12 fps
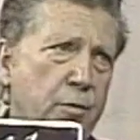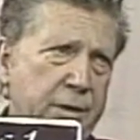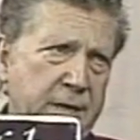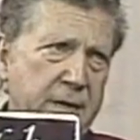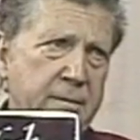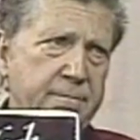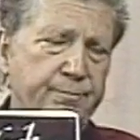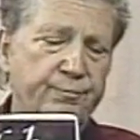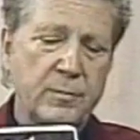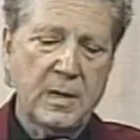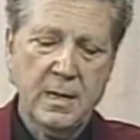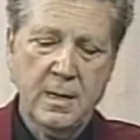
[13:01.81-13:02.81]
Within.
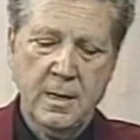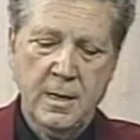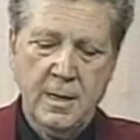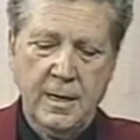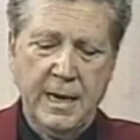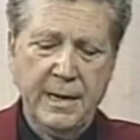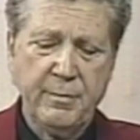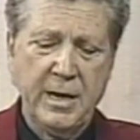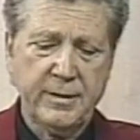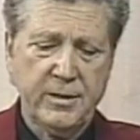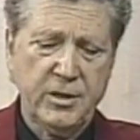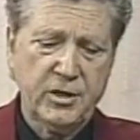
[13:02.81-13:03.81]
Mm-hmm. I
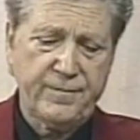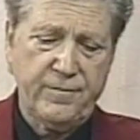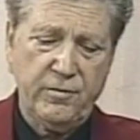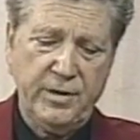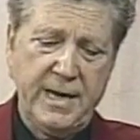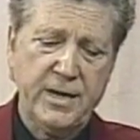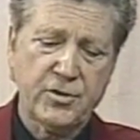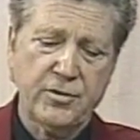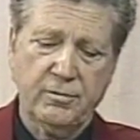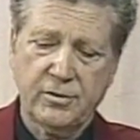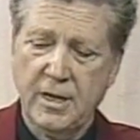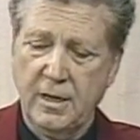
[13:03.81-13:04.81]
made these for a
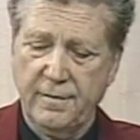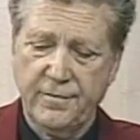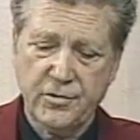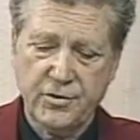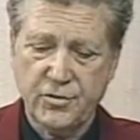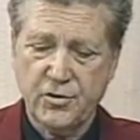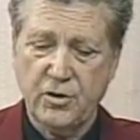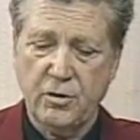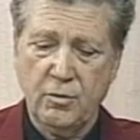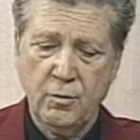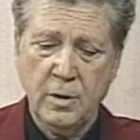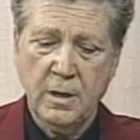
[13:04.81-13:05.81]
national television
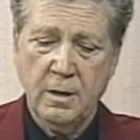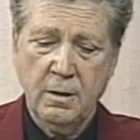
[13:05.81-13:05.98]
show